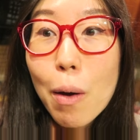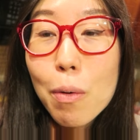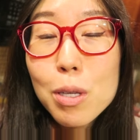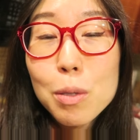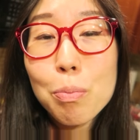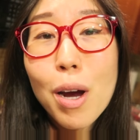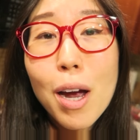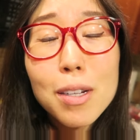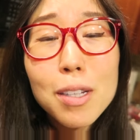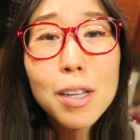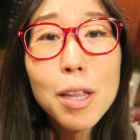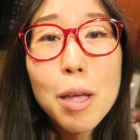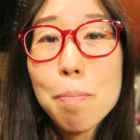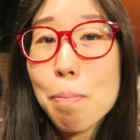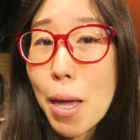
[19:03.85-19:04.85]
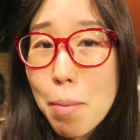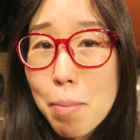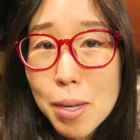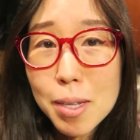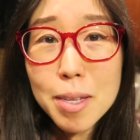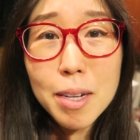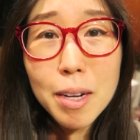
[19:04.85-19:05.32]
I was practically
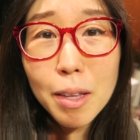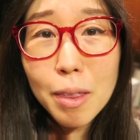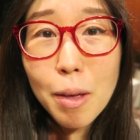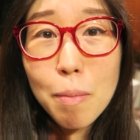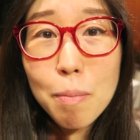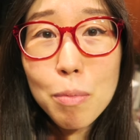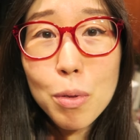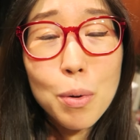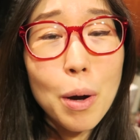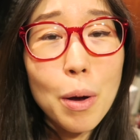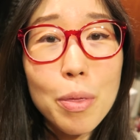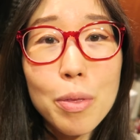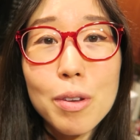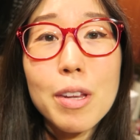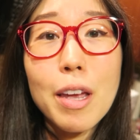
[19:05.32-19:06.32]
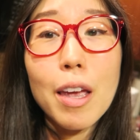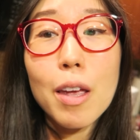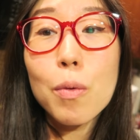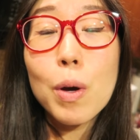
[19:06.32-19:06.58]
babysitting them throughout the day.